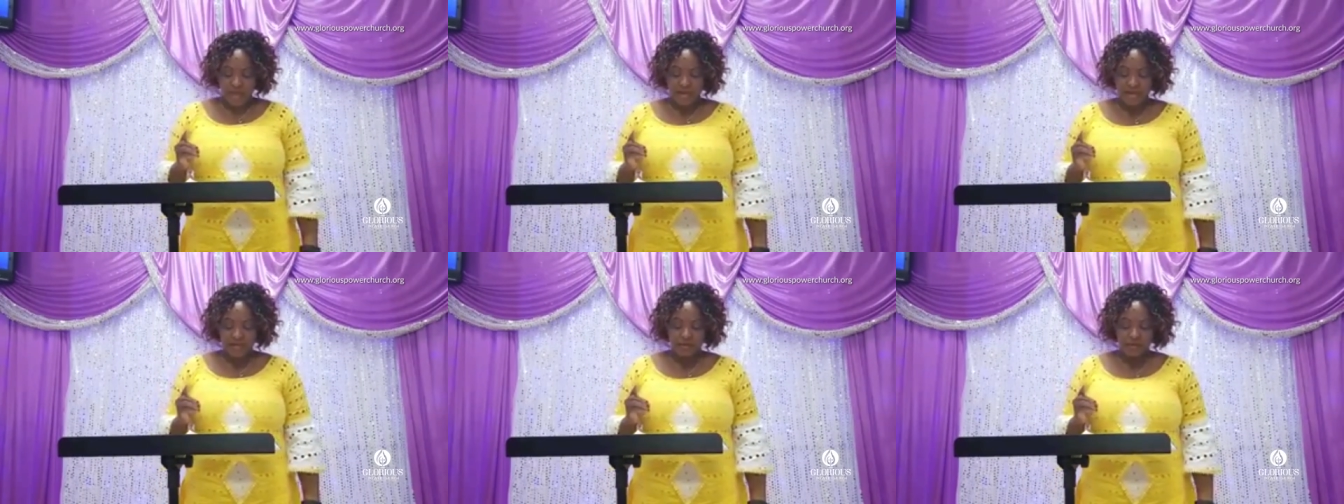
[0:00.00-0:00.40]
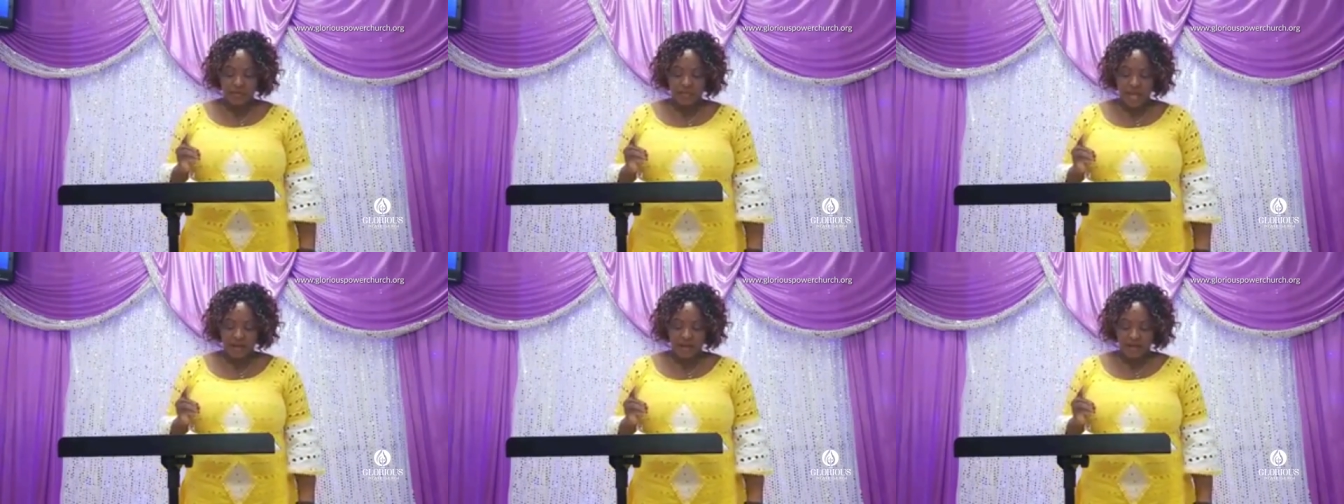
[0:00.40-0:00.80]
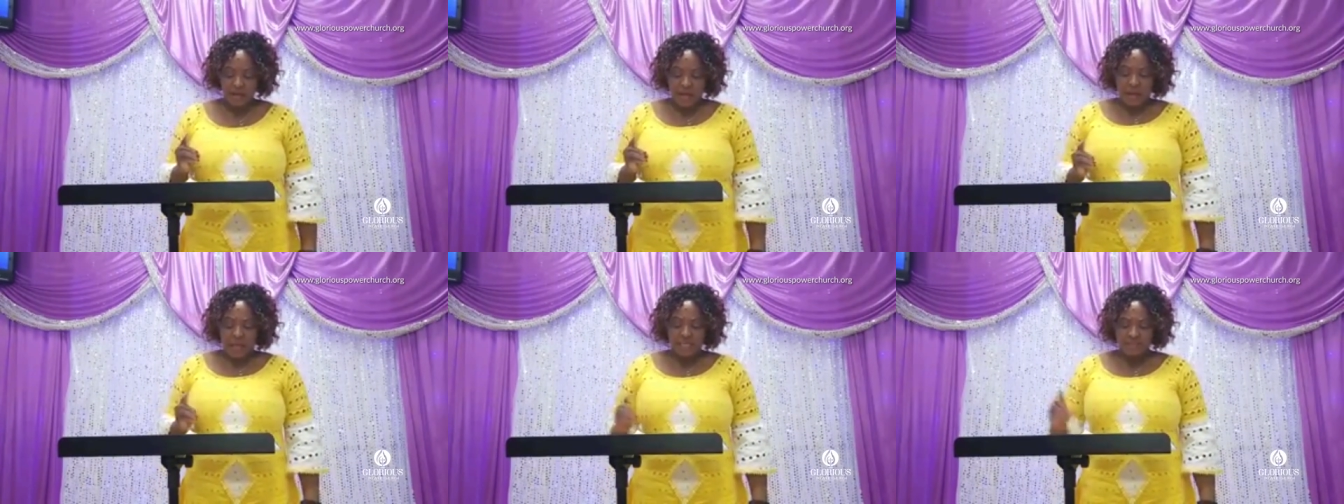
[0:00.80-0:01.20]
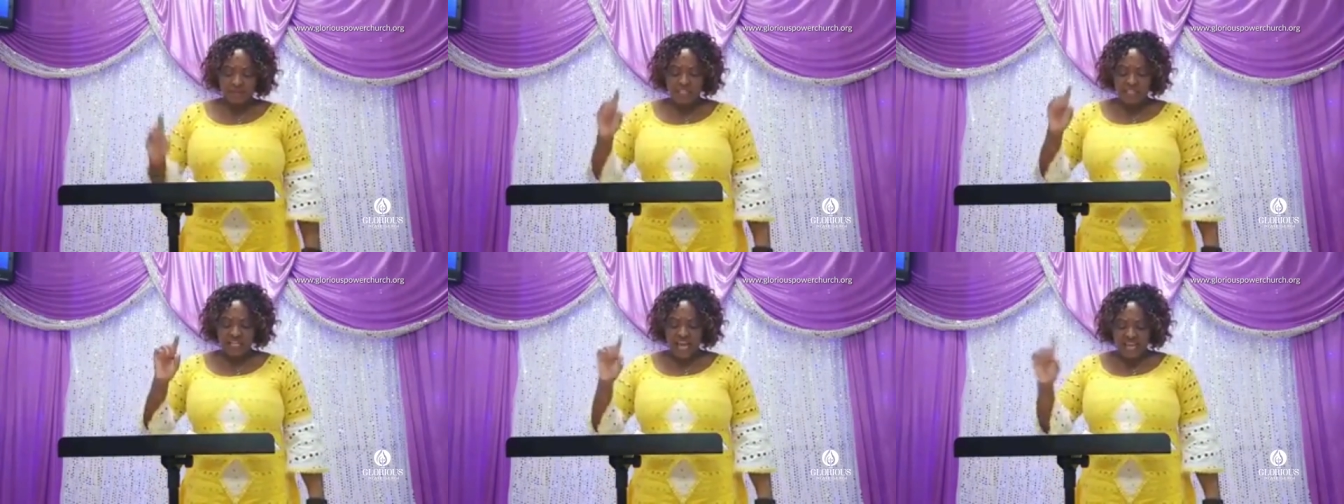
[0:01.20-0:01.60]
Hallelujah. Amen.
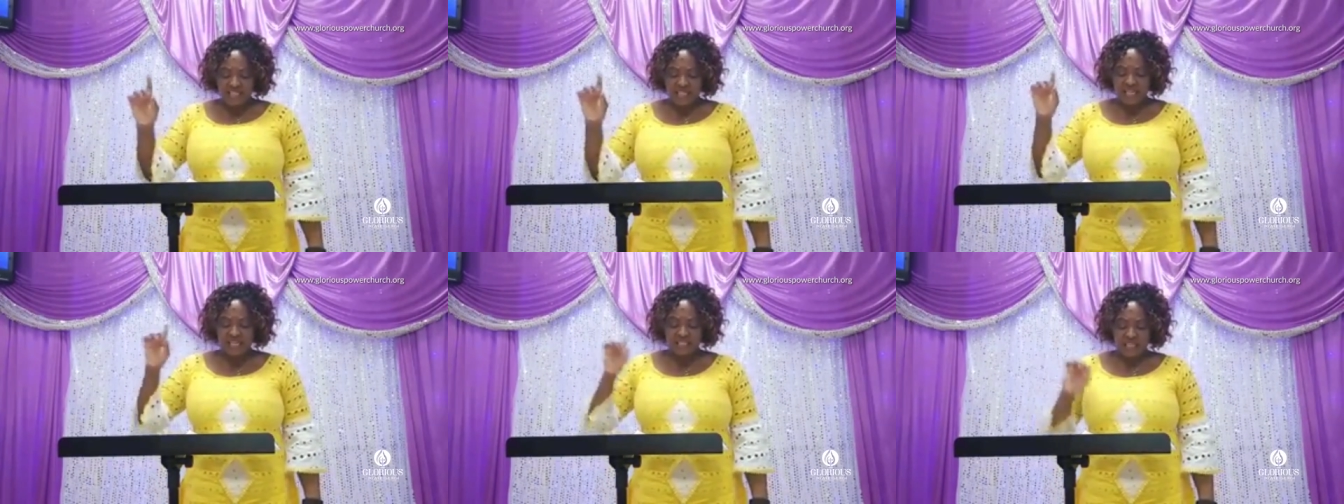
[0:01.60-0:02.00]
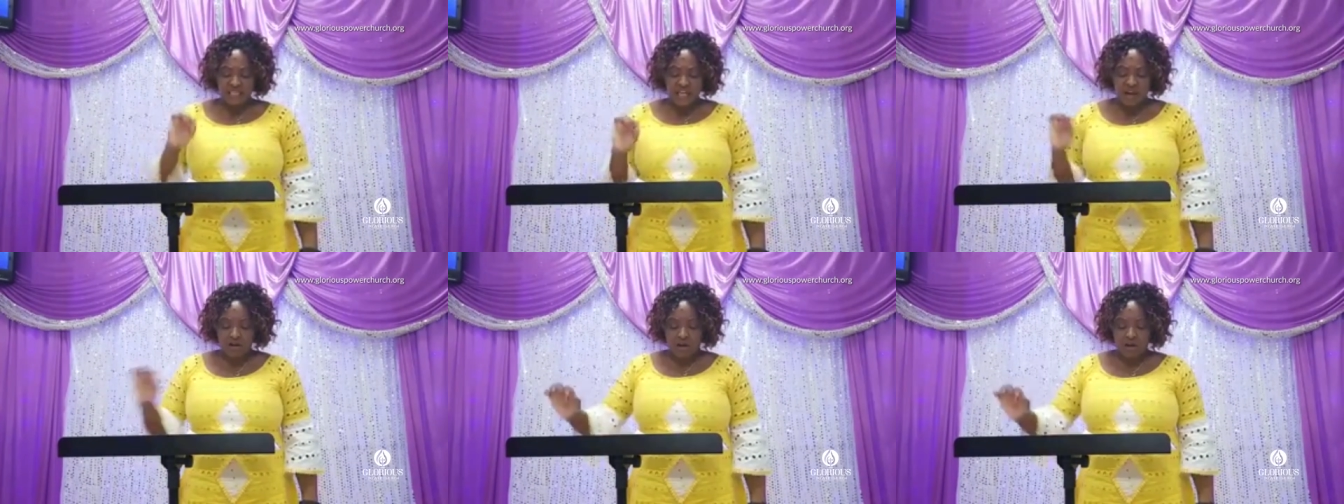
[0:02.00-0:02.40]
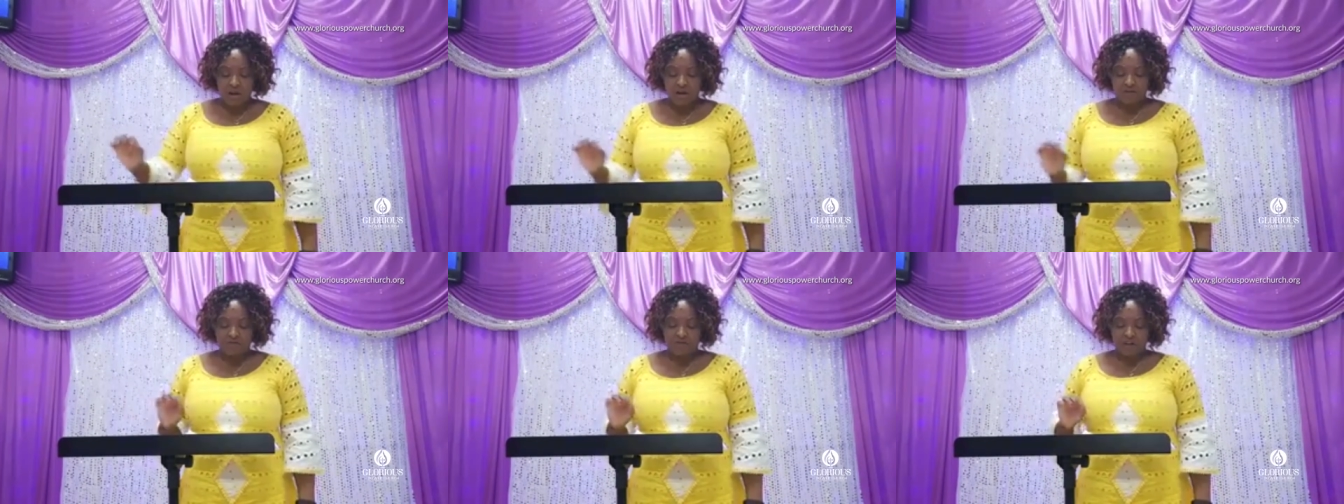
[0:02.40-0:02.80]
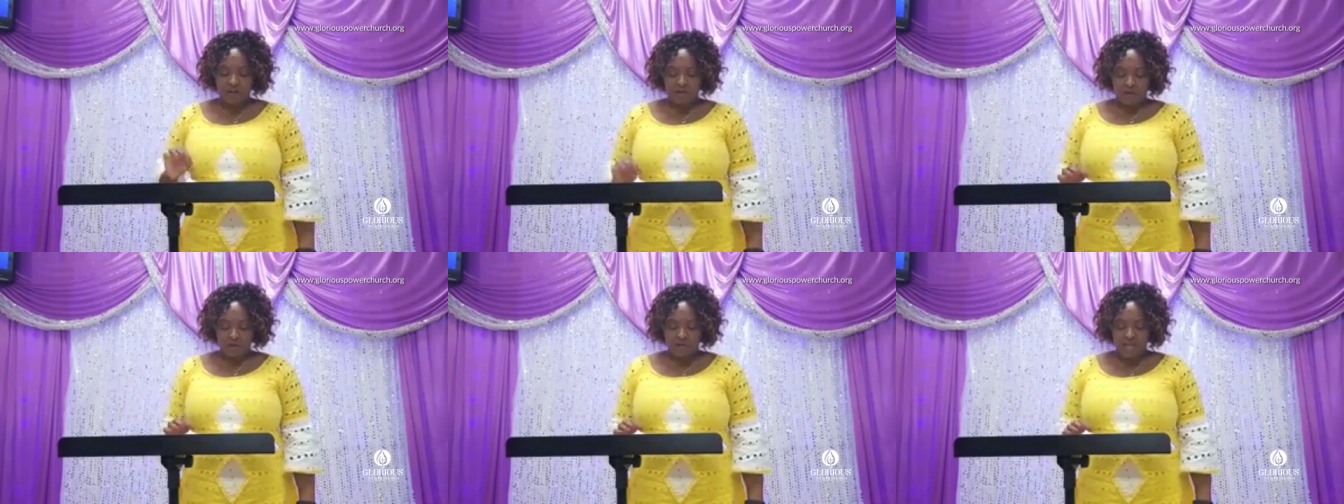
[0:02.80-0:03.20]
His delight is in the law of
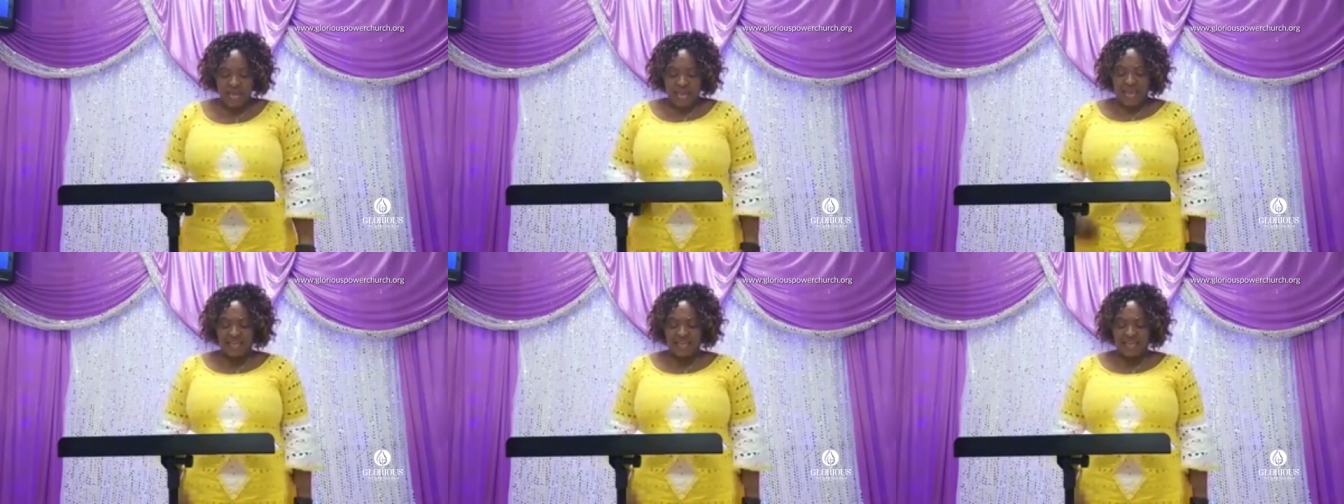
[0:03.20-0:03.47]
the Lord,